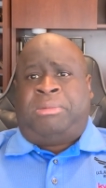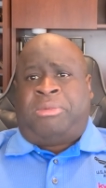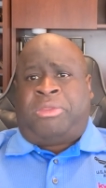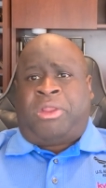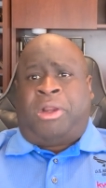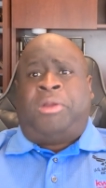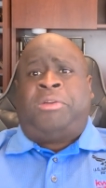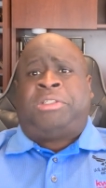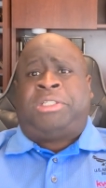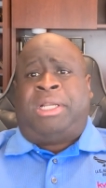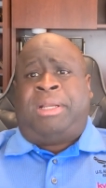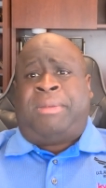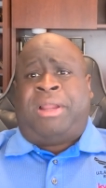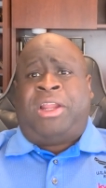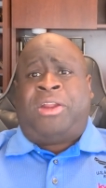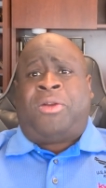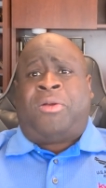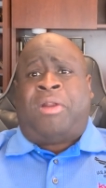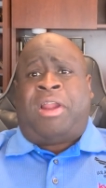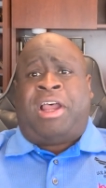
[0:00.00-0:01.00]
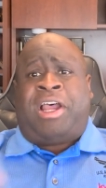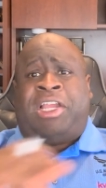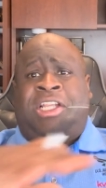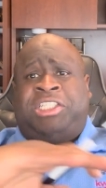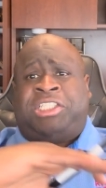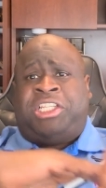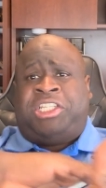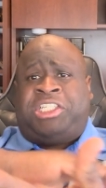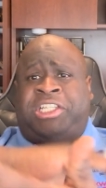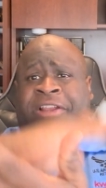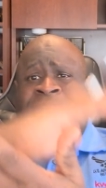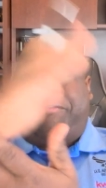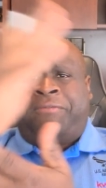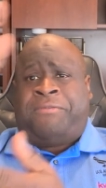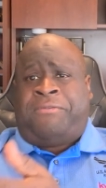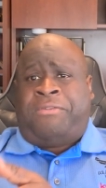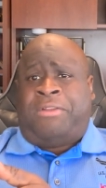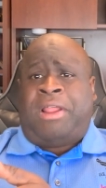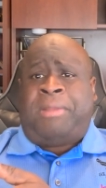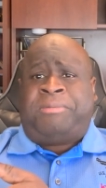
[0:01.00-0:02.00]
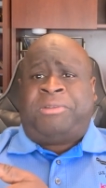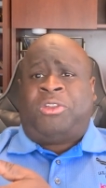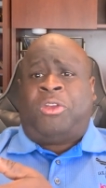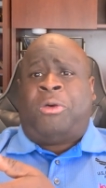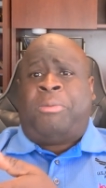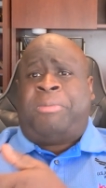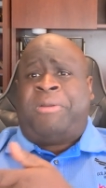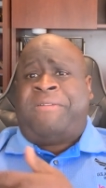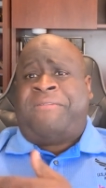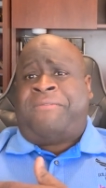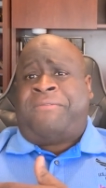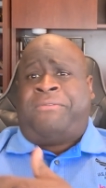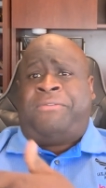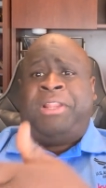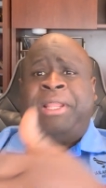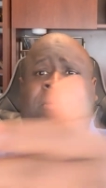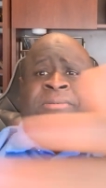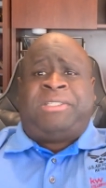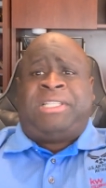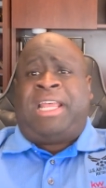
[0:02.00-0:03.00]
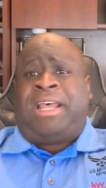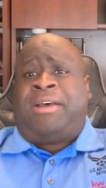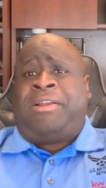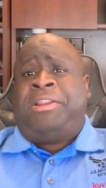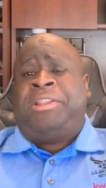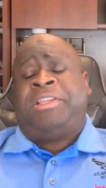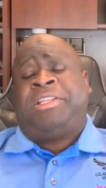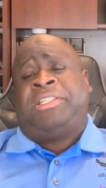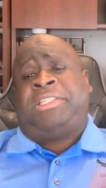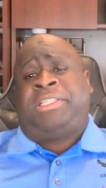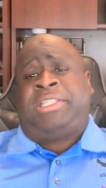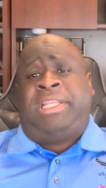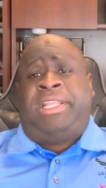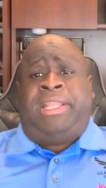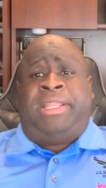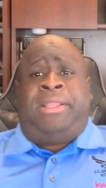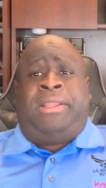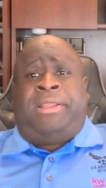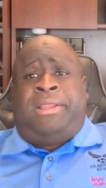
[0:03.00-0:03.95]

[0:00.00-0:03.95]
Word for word: throws it in my garage. The shit flops open, flips out, and you can see